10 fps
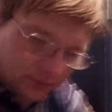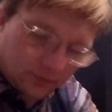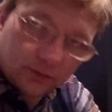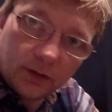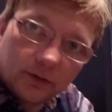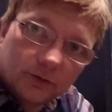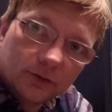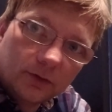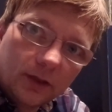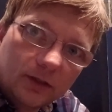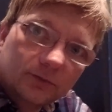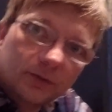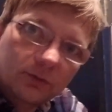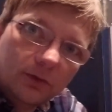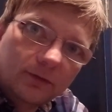Okay, so it has
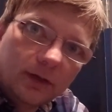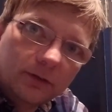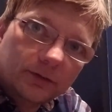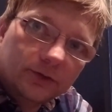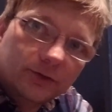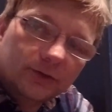been 12 hours